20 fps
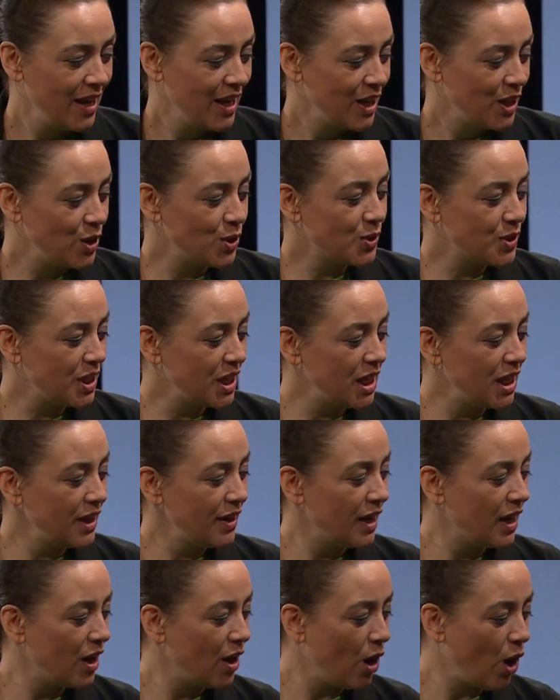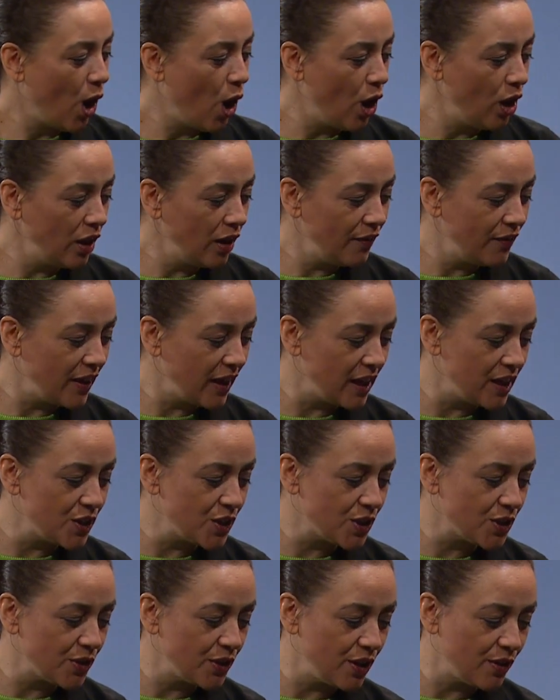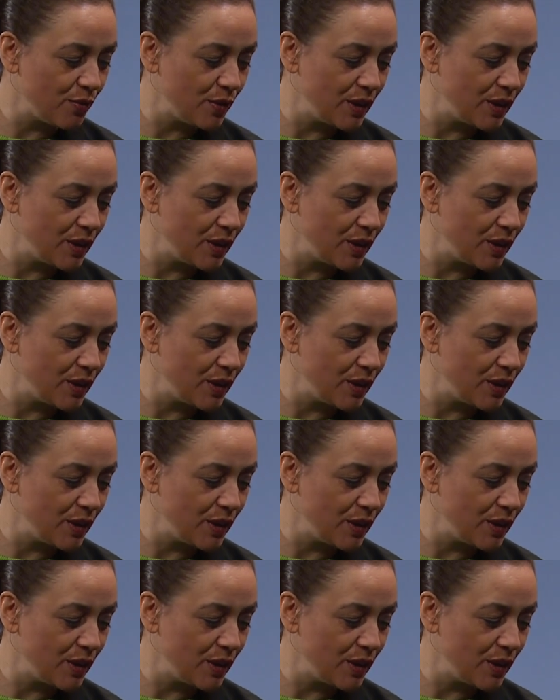You see, all of the history of